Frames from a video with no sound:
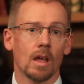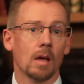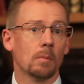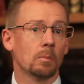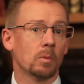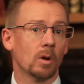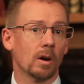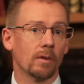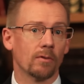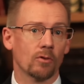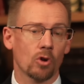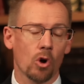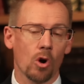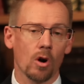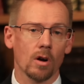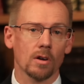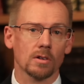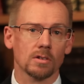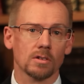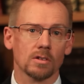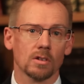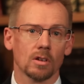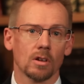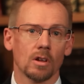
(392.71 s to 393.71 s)
But of
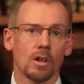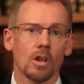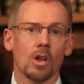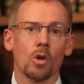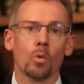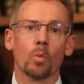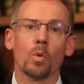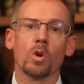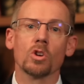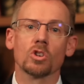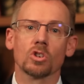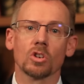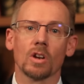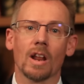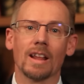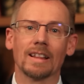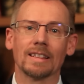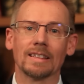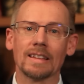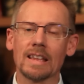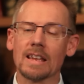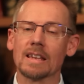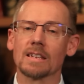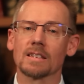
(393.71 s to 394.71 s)
course, we should at
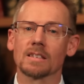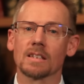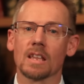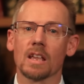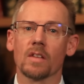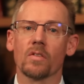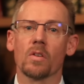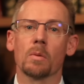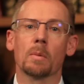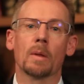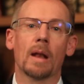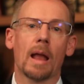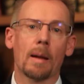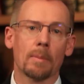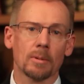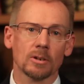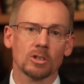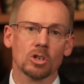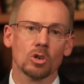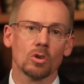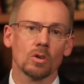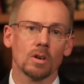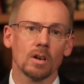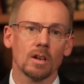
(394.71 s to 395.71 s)
least give him an
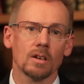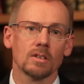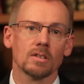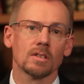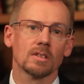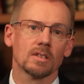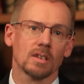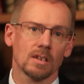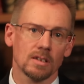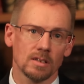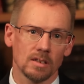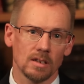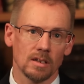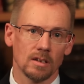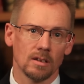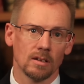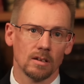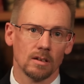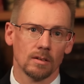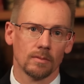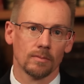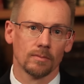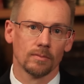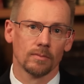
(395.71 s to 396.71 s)
opportunity to succeed.